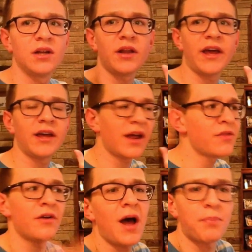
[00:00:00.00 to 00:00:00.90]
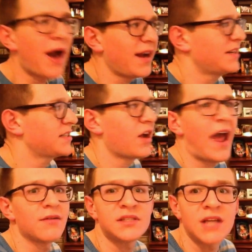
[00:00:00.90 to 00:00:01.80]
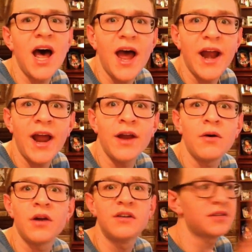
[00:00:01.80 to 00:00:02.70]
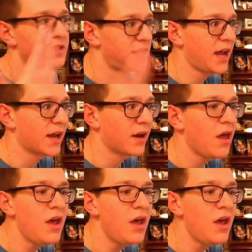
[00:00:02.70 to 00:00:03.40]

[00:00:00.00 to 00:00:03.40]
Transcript: like, and they're not practicing outside. I don't understand.